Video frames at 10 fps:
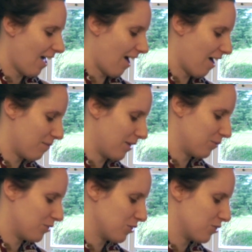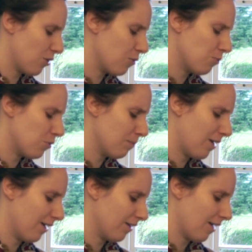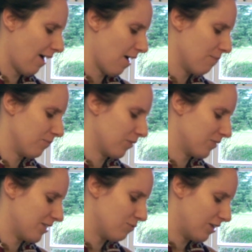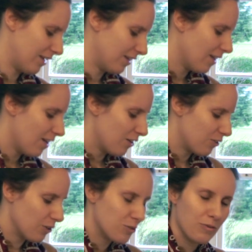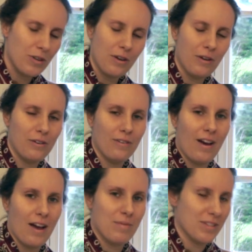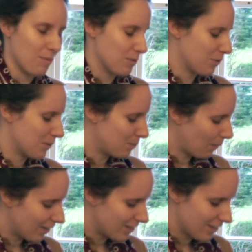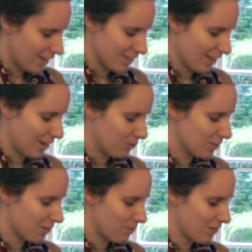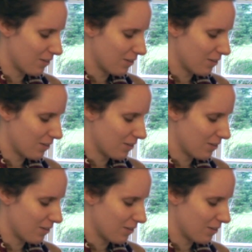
And it was just so warming, obviously really good for you in terms of the spices, and it was just something